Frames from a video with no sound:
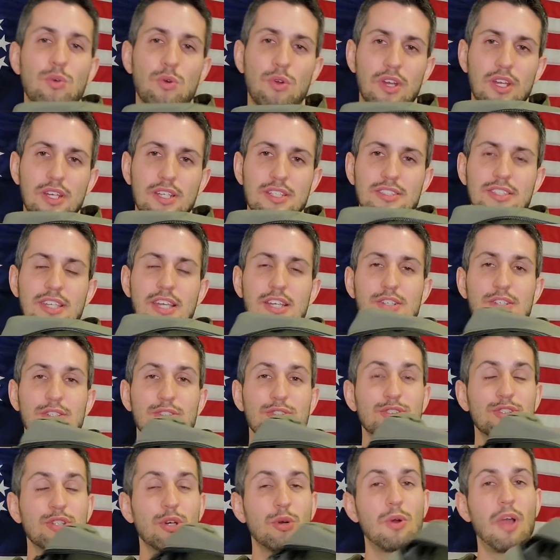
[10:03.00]
organization.
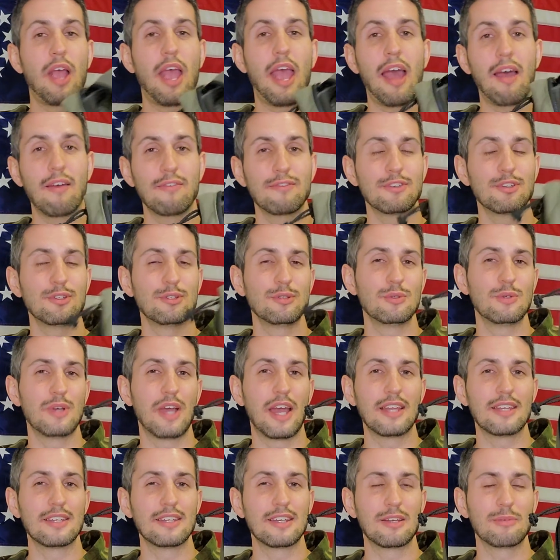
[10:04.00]
So after you
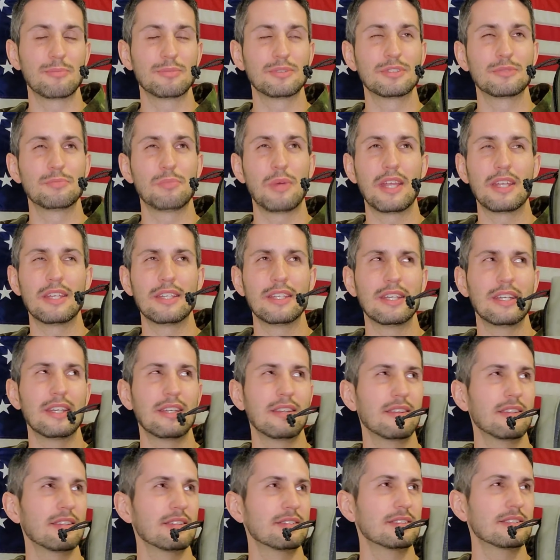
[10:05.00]
ended up
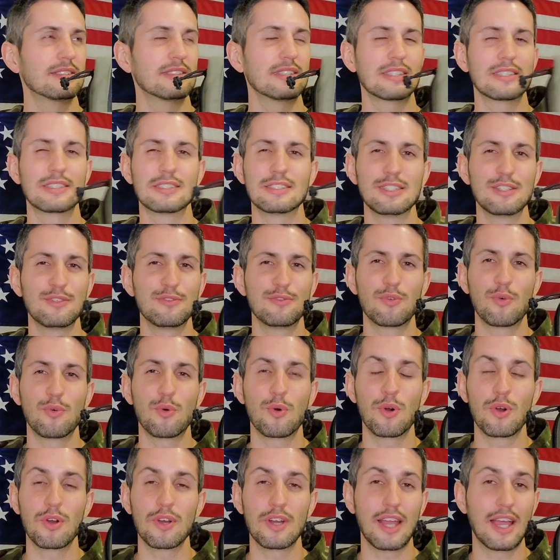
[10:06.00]
spending the
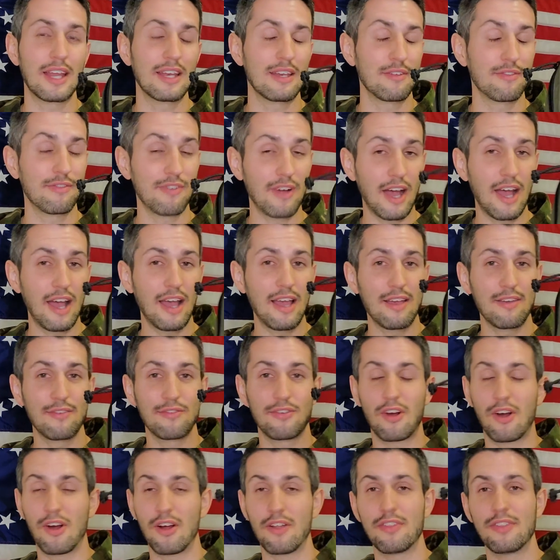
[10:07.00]
$64.95
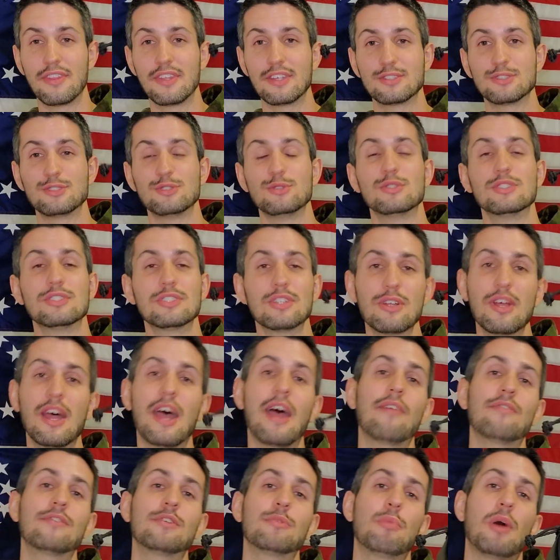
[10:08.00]
on this, you still
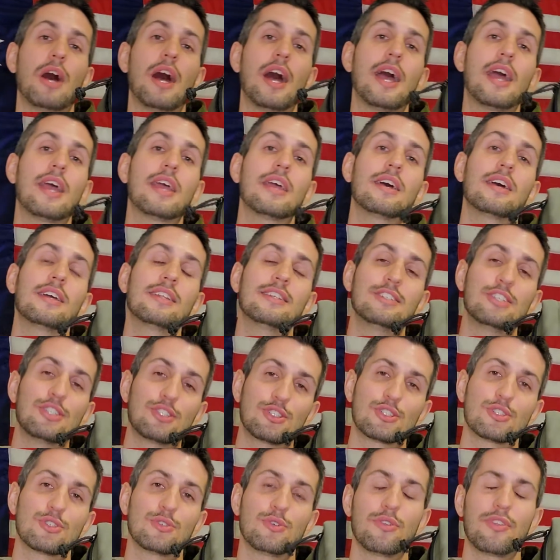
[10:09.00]
have to buy
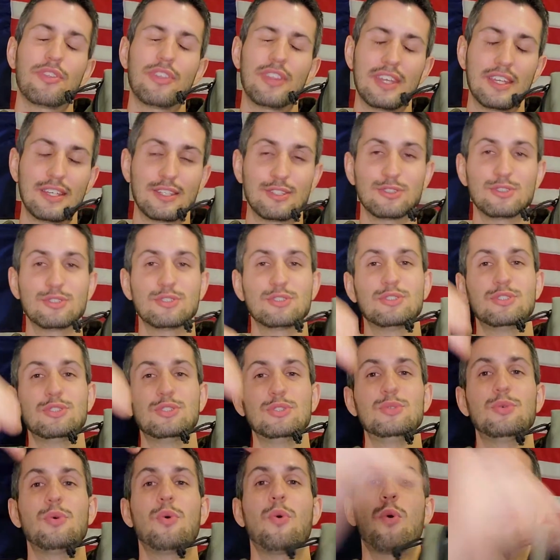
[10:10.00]
additional things
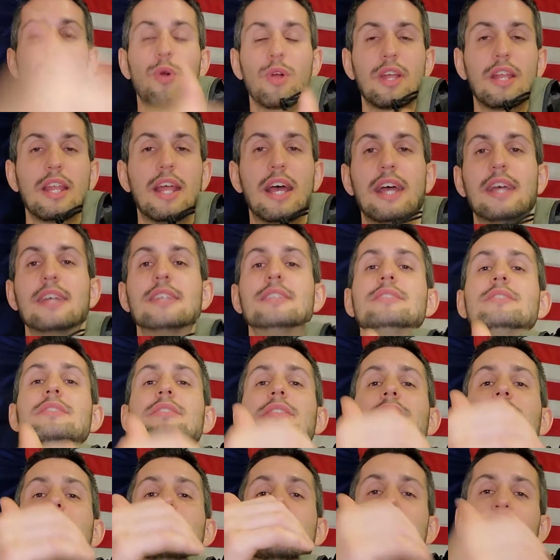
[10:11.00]
to organize
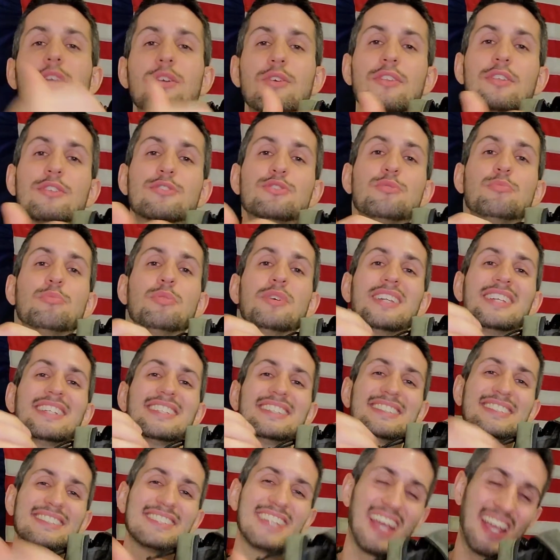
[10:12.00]
the gear that you put
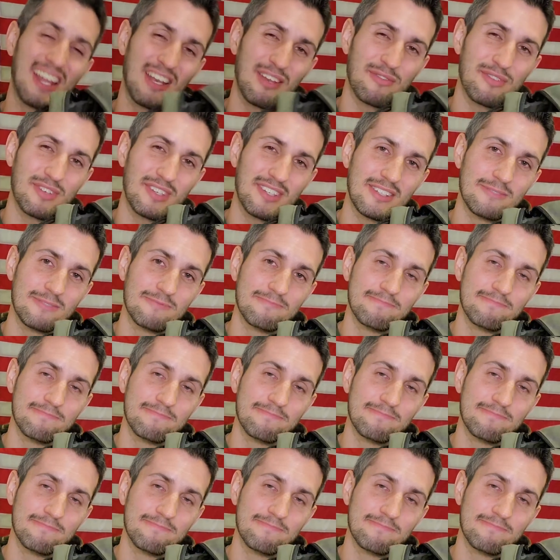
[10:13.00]
inside of it.